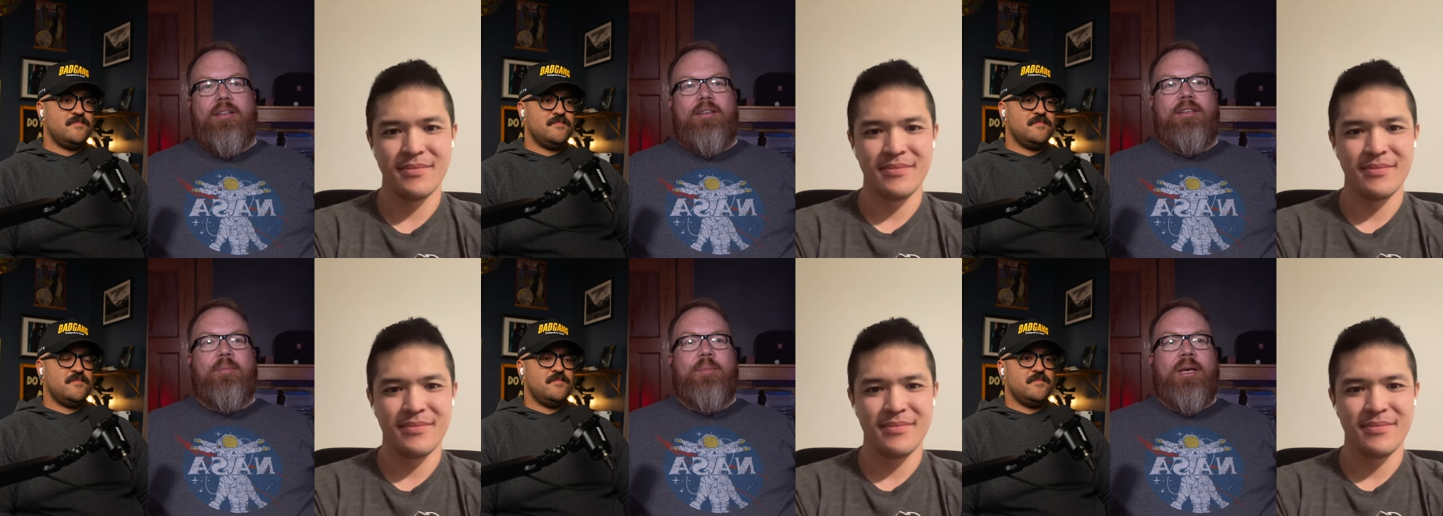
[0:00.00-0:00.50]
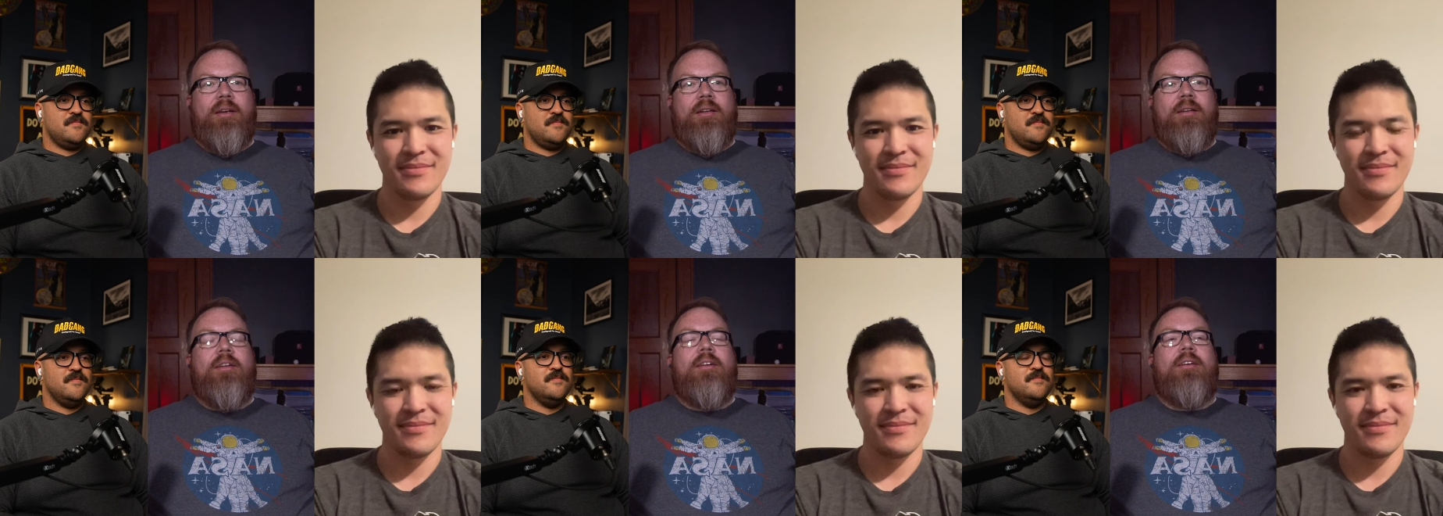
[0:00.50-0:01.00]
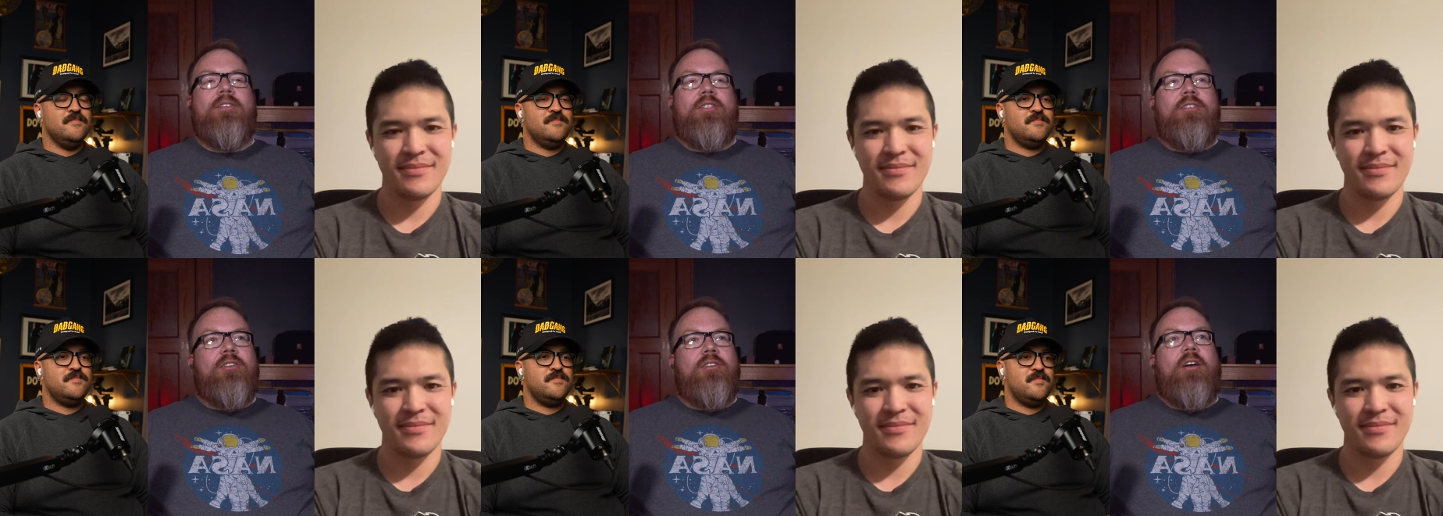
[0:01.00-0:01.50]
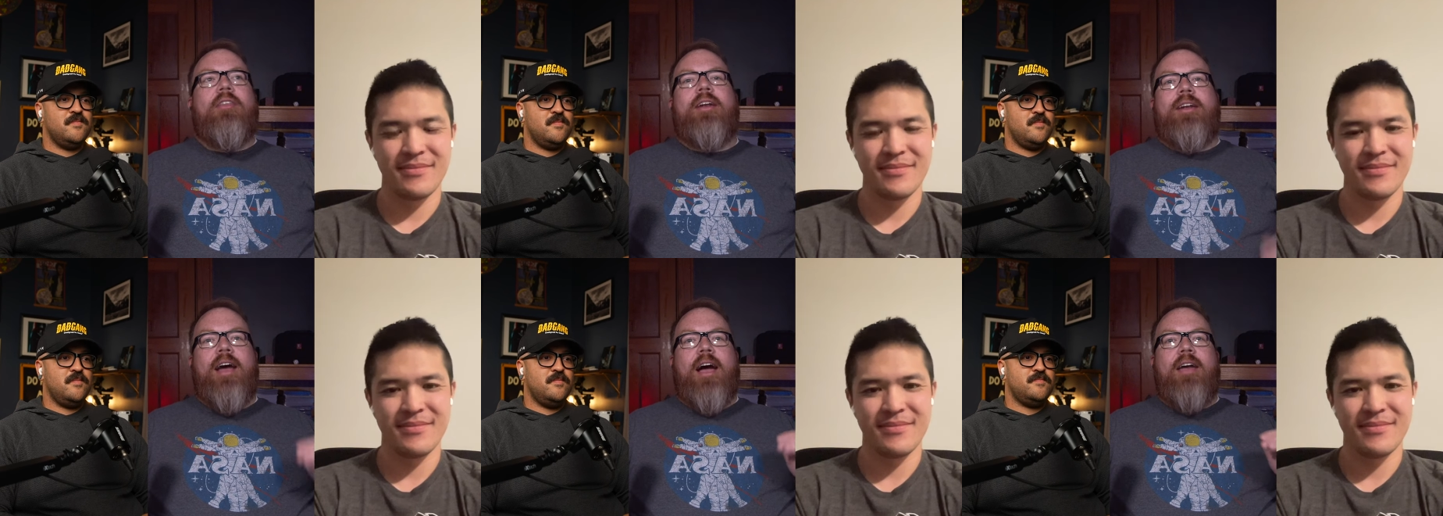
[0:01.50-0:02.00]
Speaker 1: end she mm-hmm. saw the
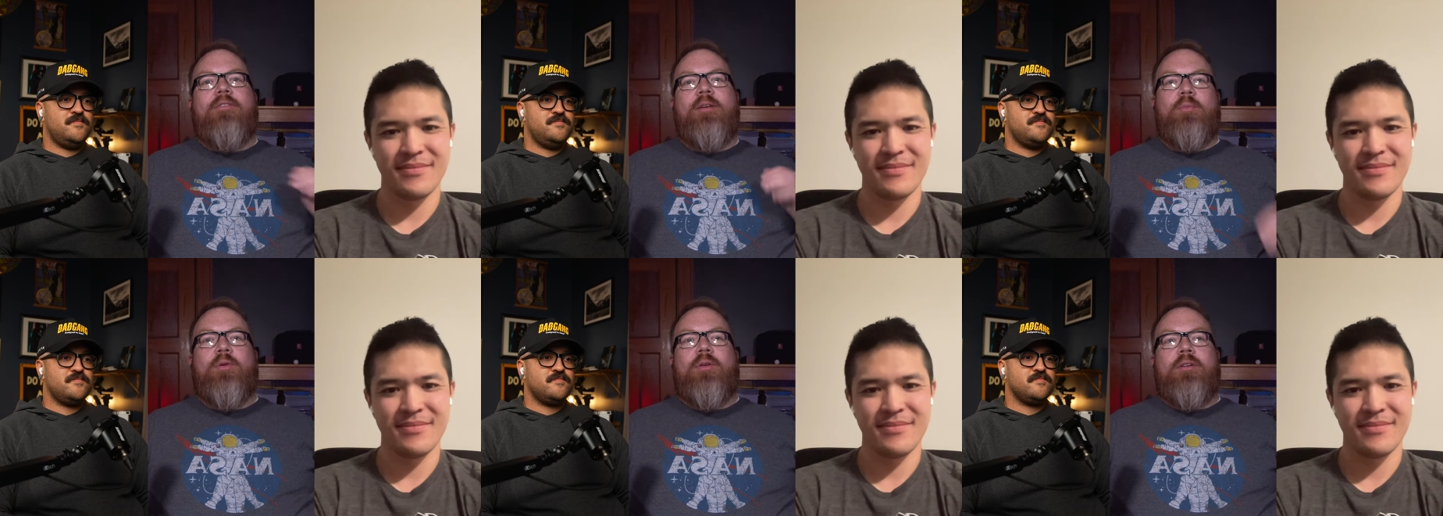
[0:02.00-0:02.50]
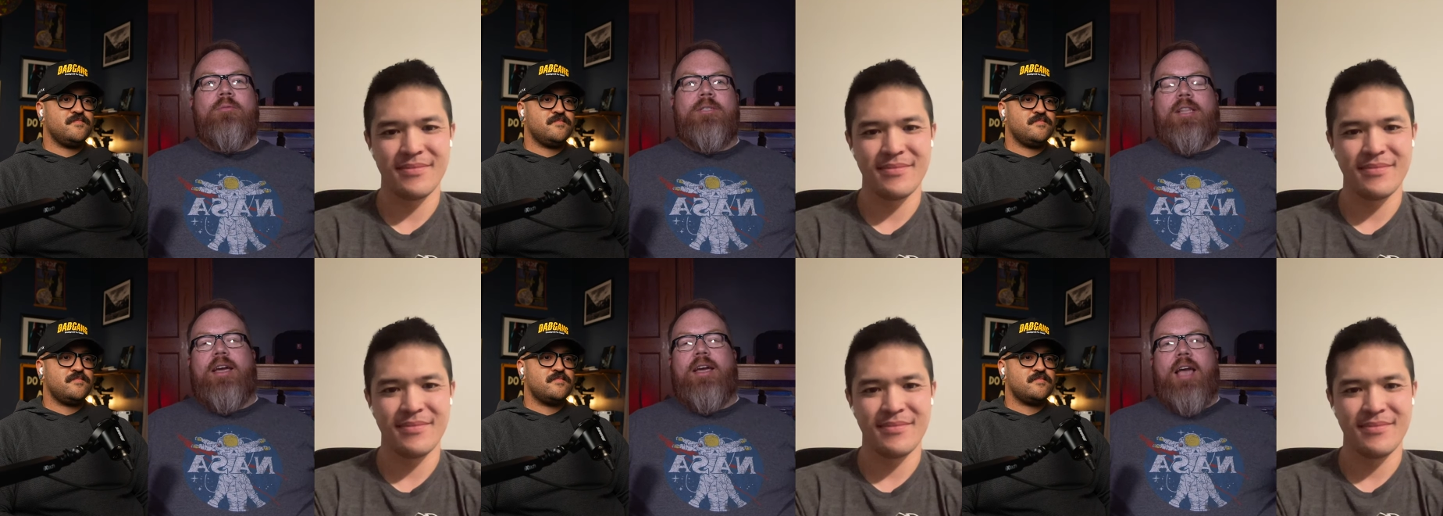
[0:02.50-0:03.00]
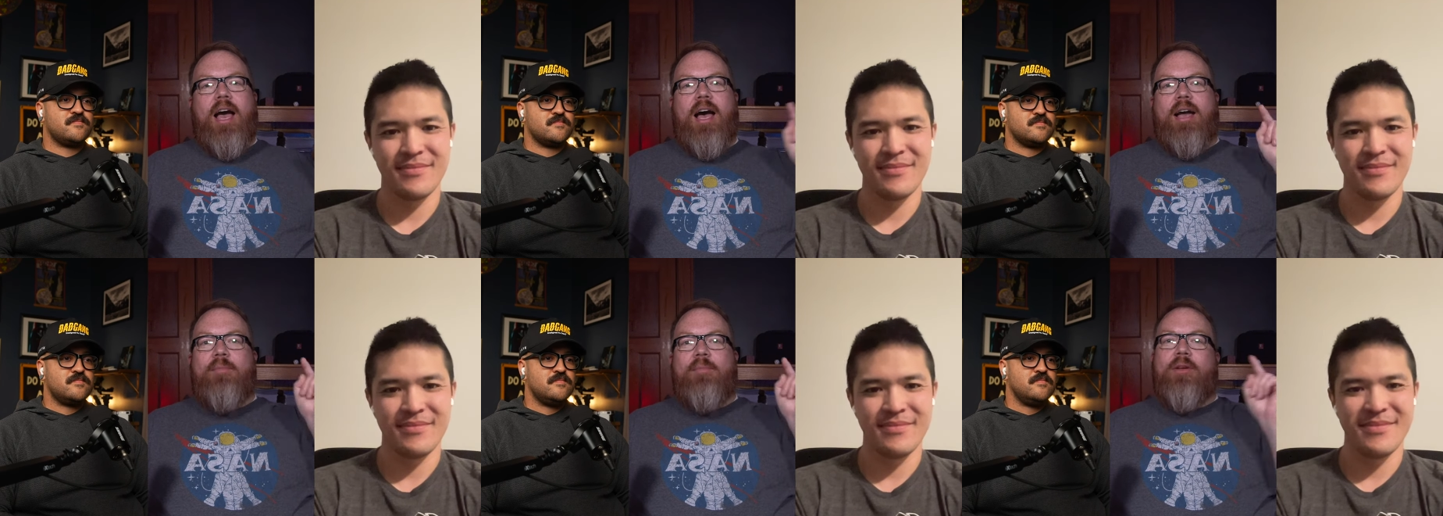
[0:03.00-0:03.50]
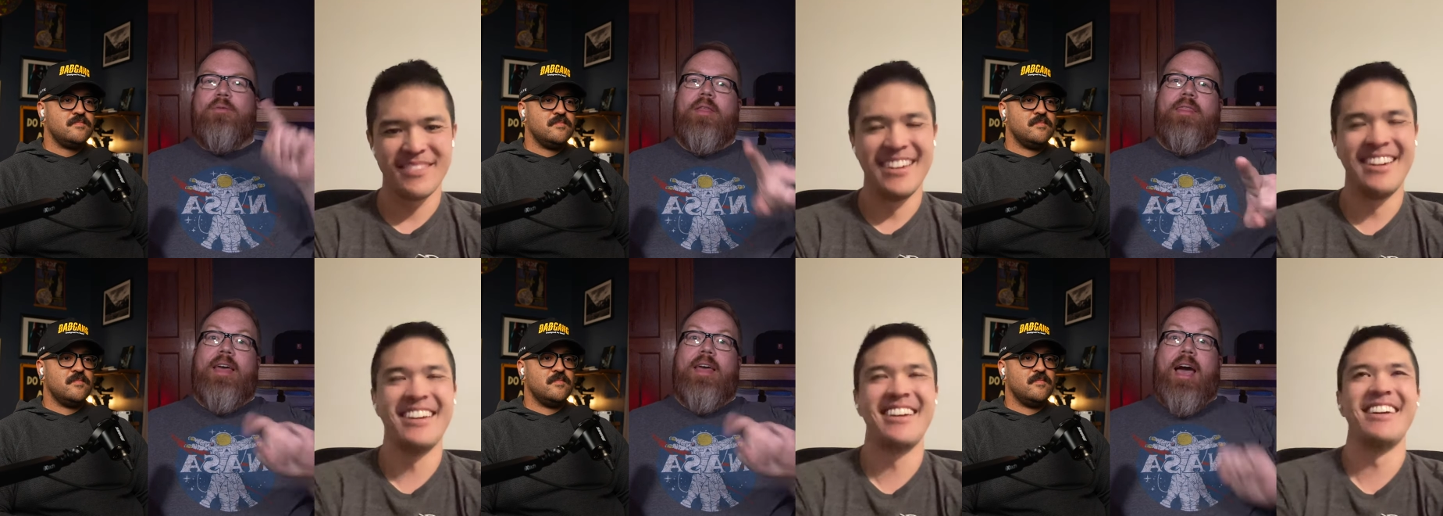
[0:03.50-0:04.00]
diving board and was like i'm doing that